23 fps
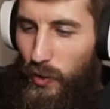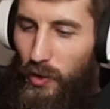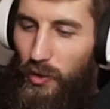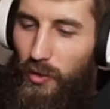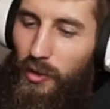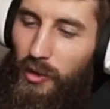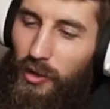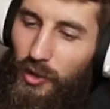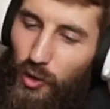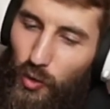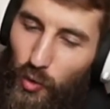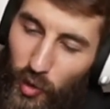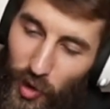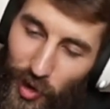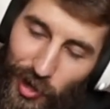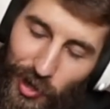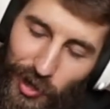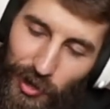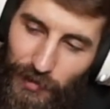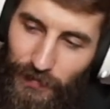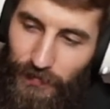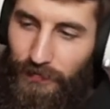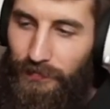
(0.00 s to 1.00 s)
with a little
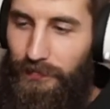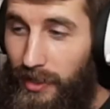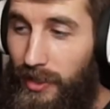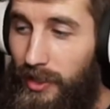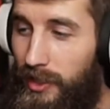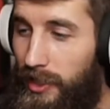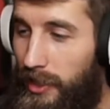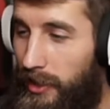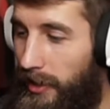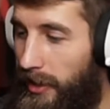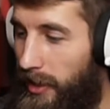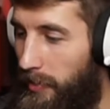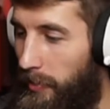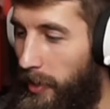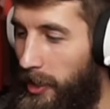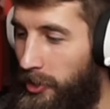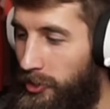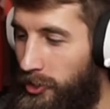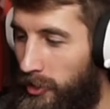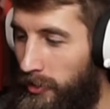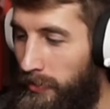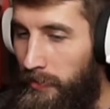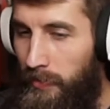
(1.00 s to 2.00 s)
twirl. S-tier
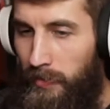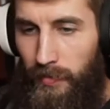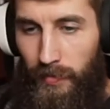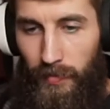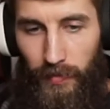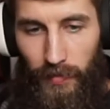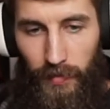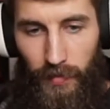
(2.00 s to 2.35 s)
animation.